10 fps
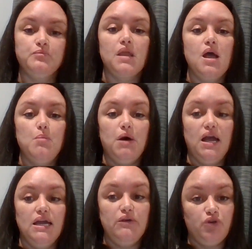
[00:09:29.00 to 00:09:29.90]
But
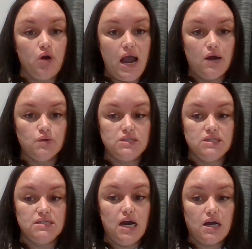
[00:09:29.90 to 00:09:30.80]
if your house does
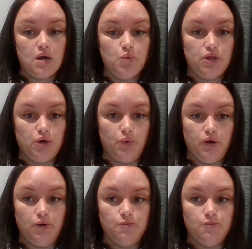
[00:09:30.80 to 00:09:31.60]
not come with a grill,